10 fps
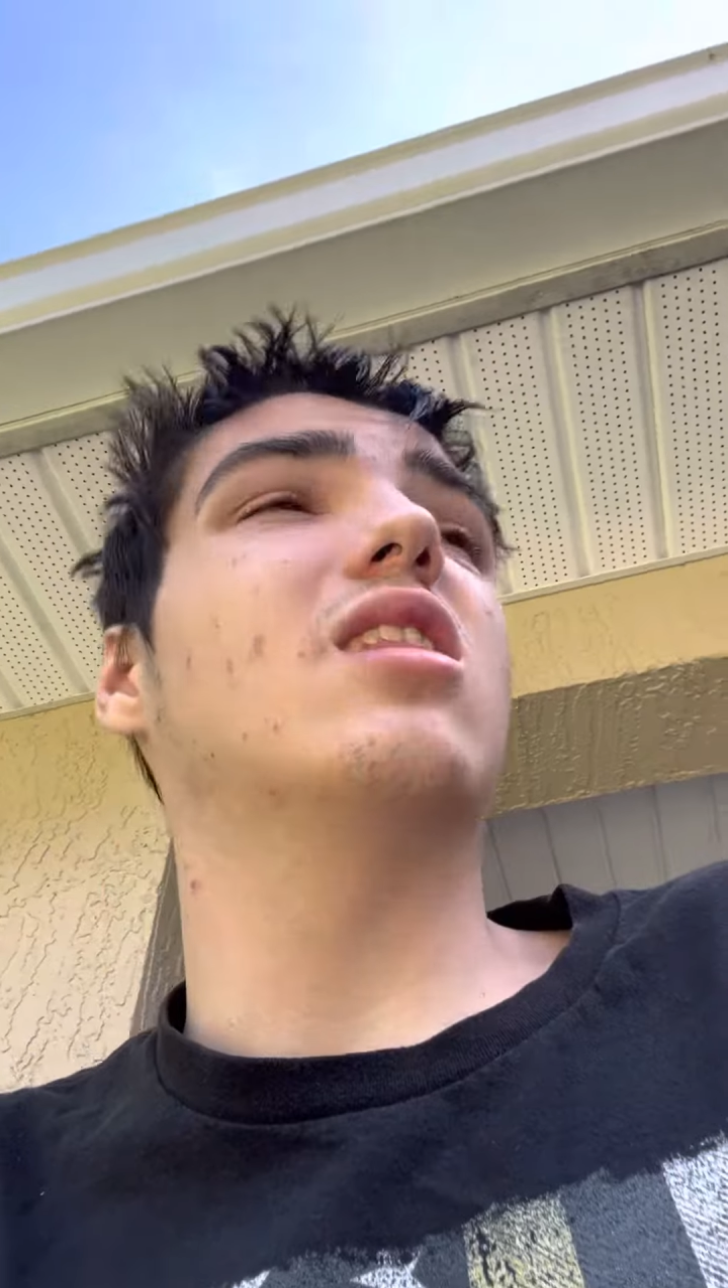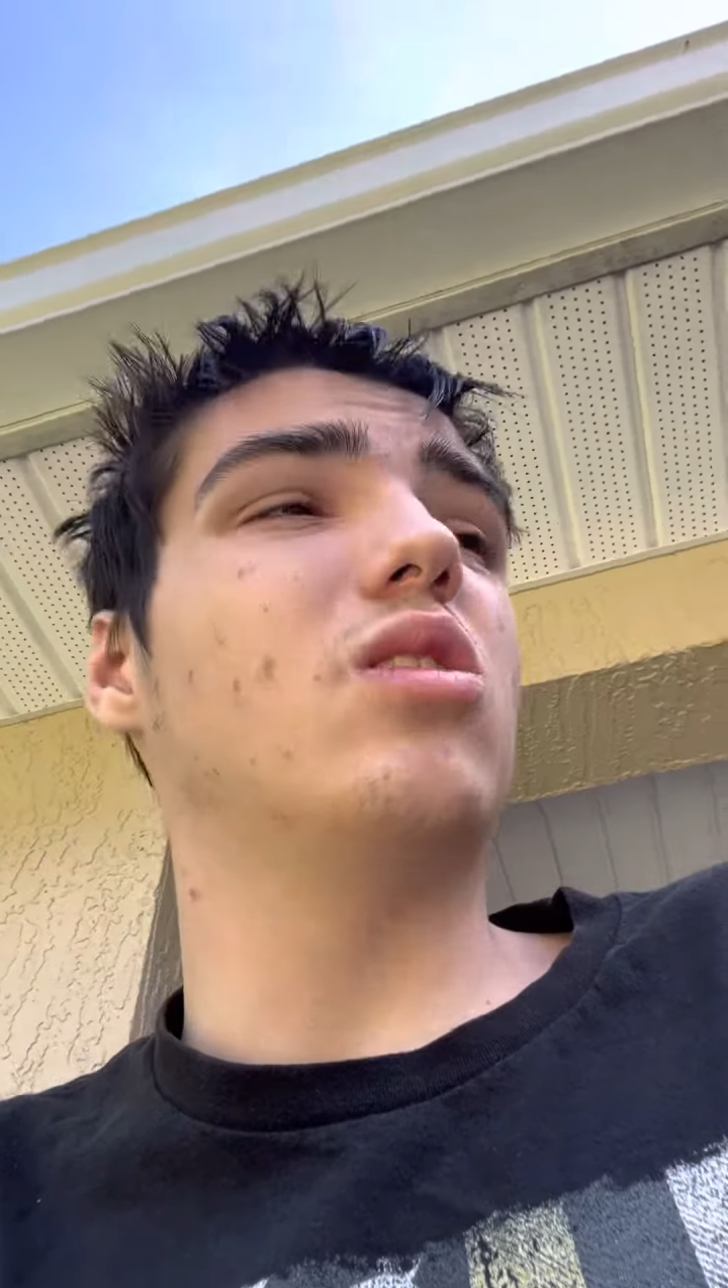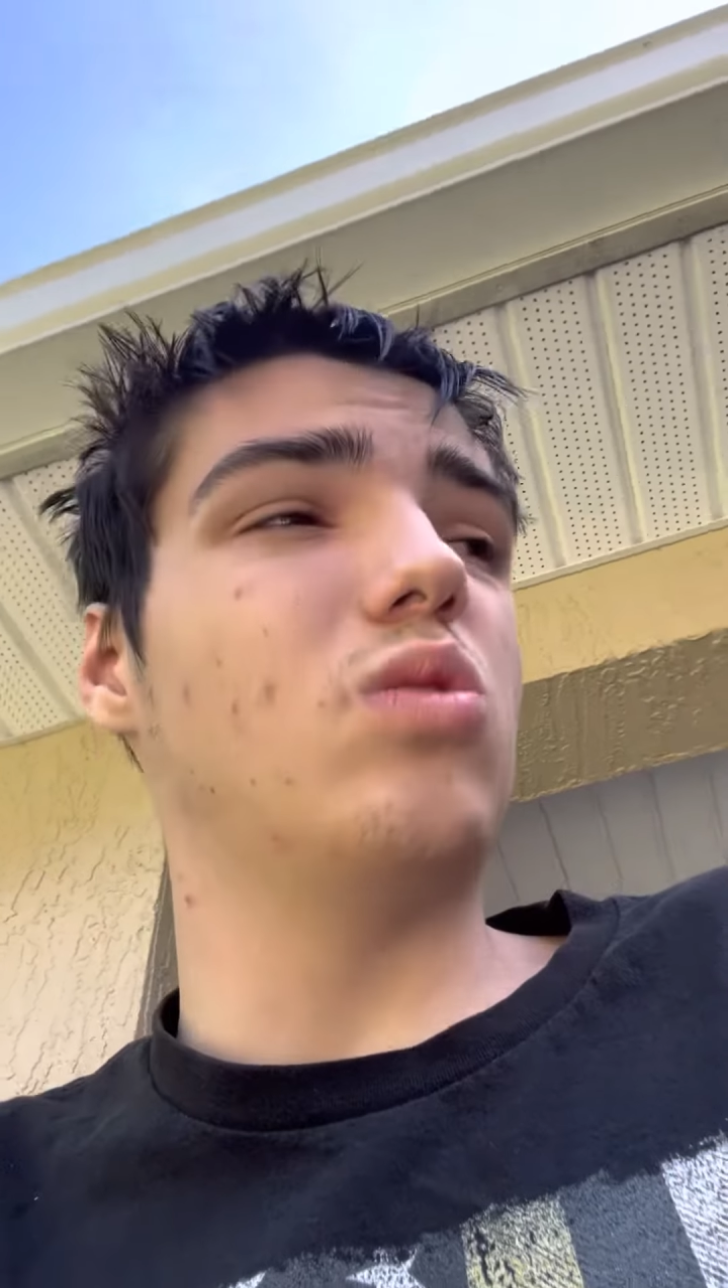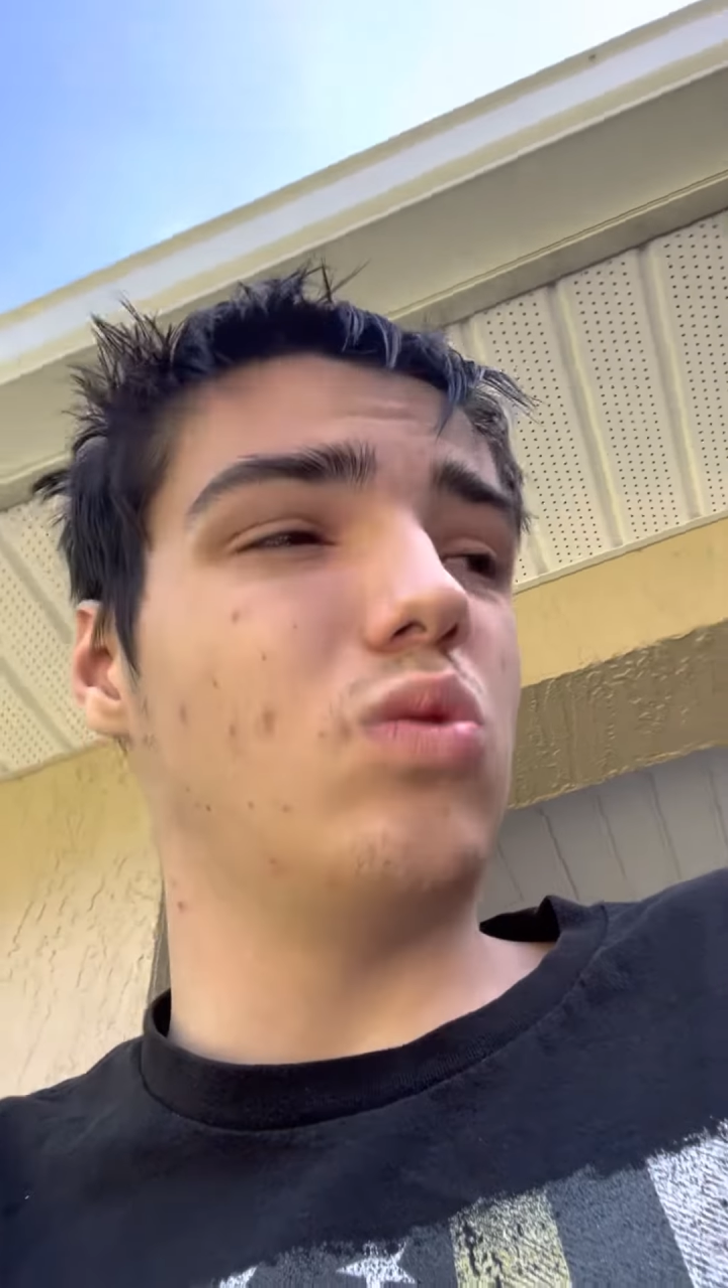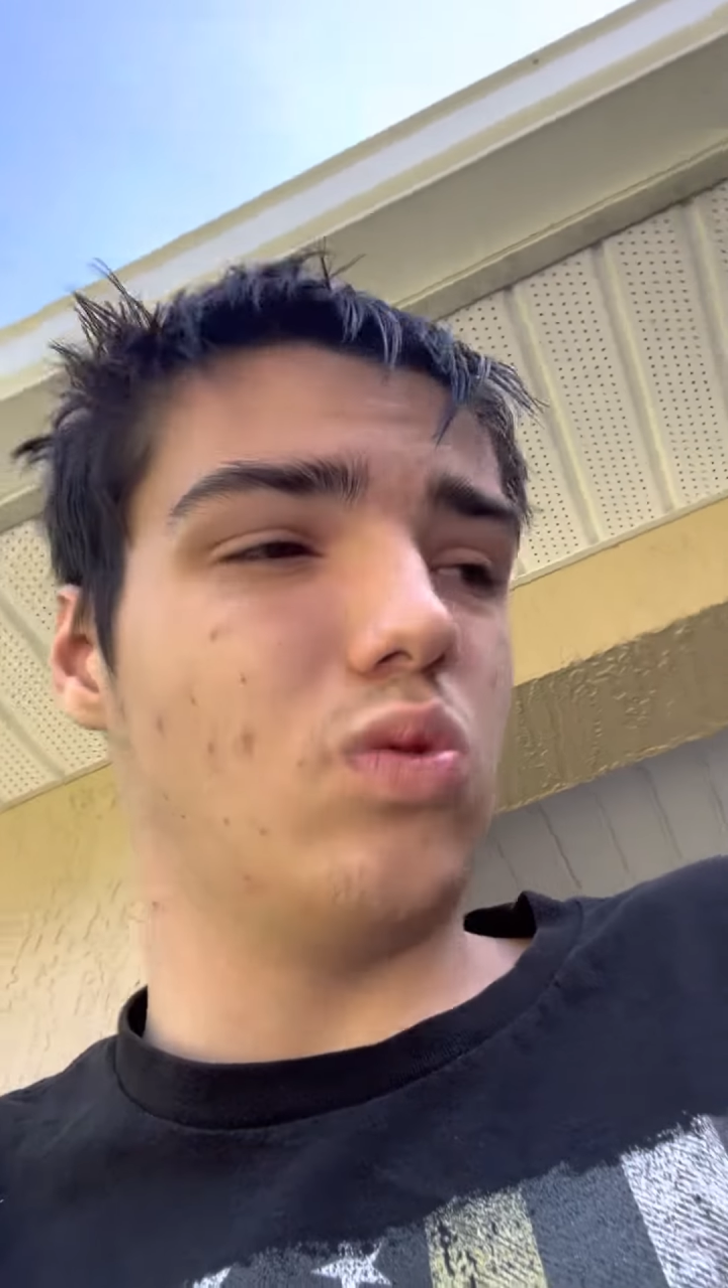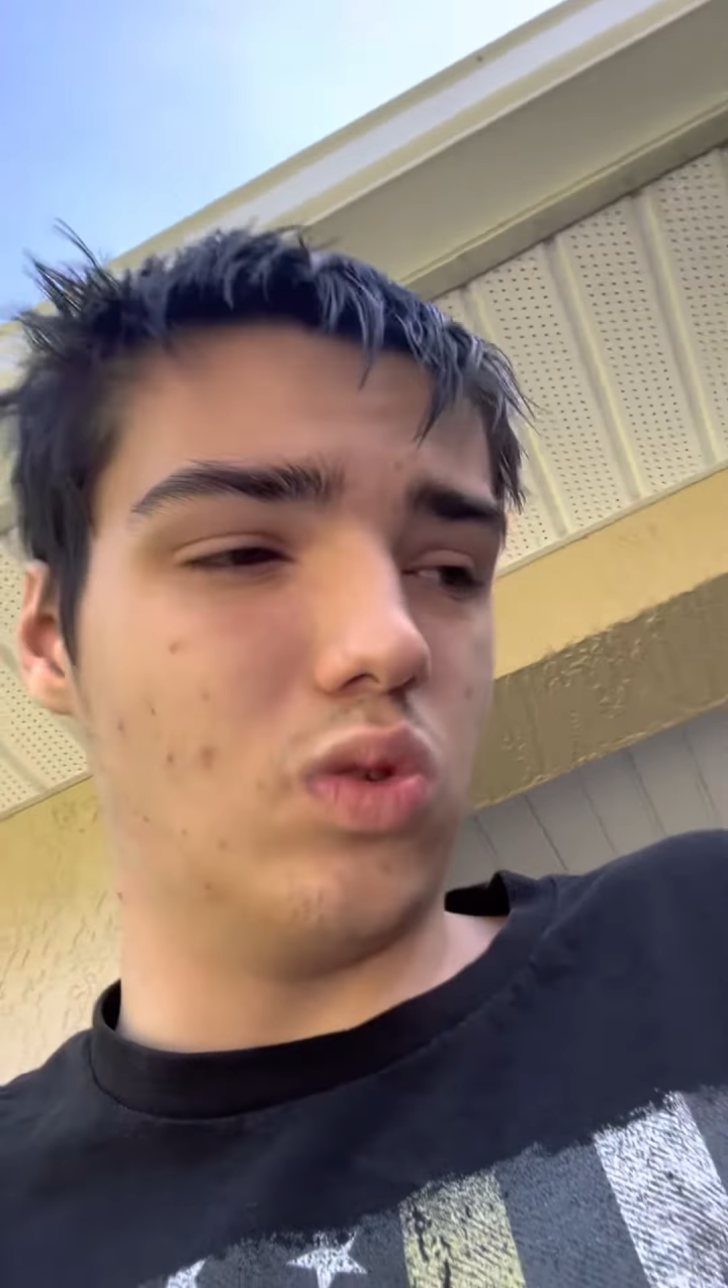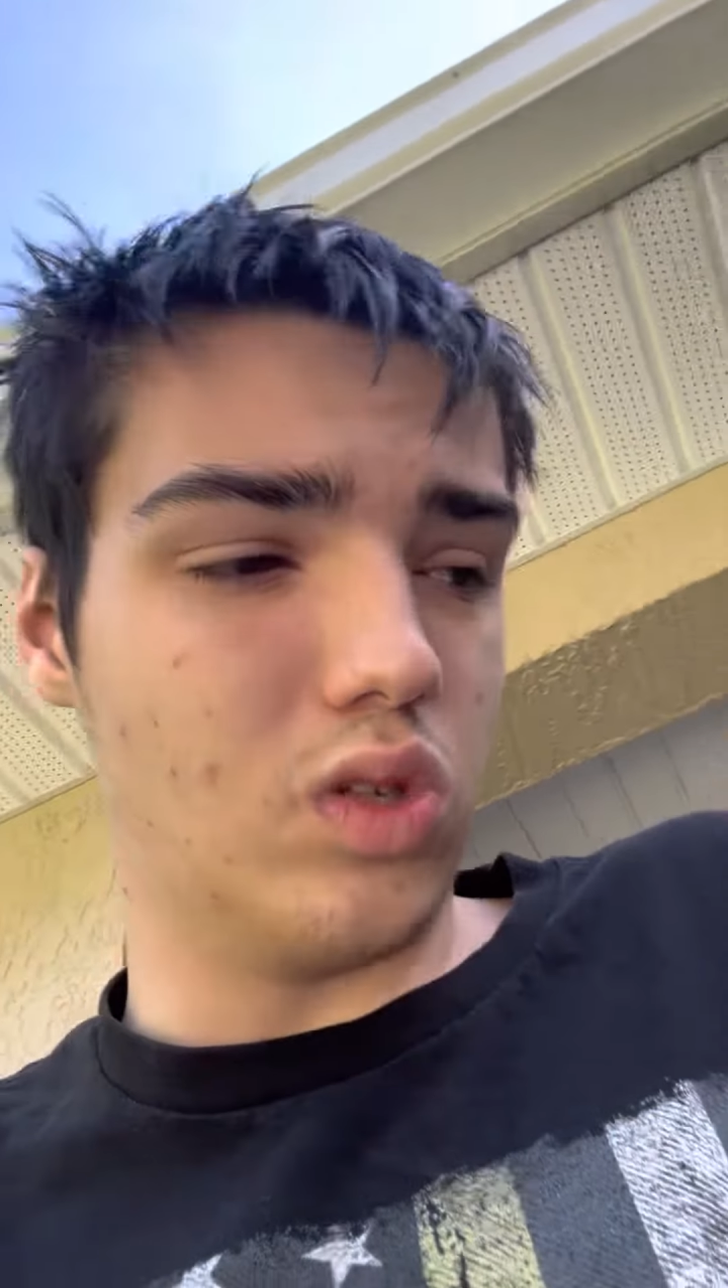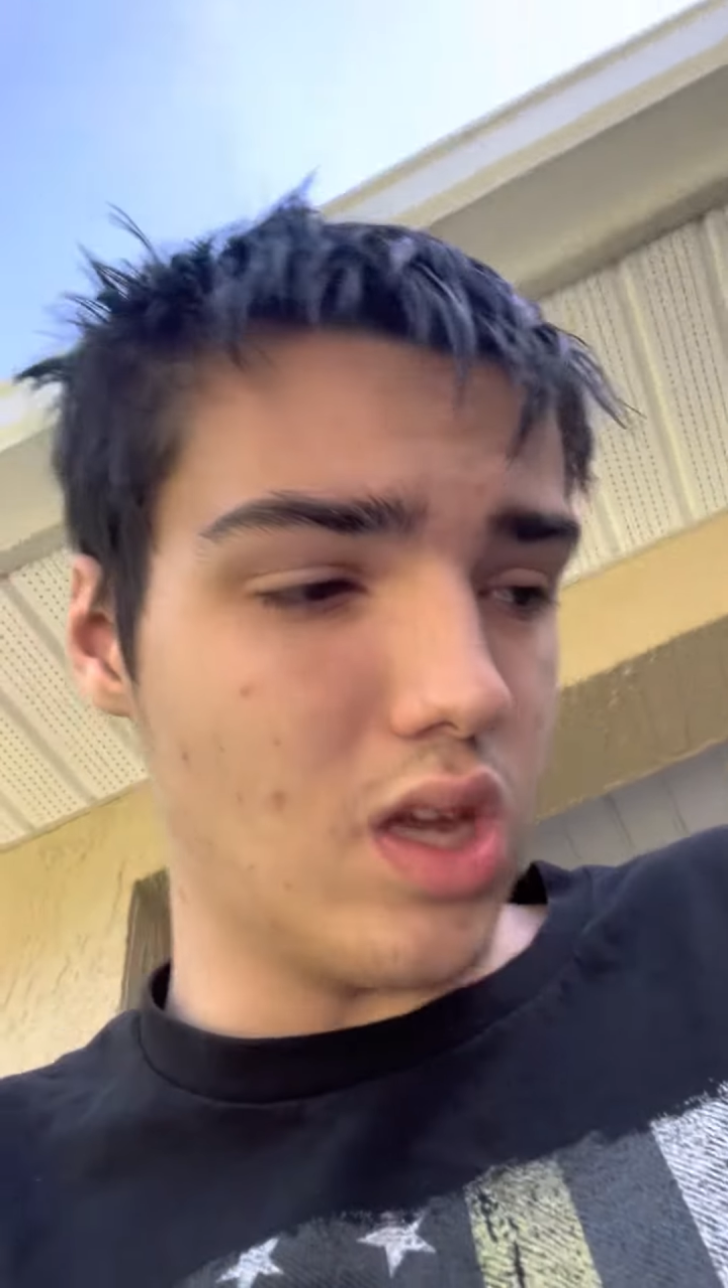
lose,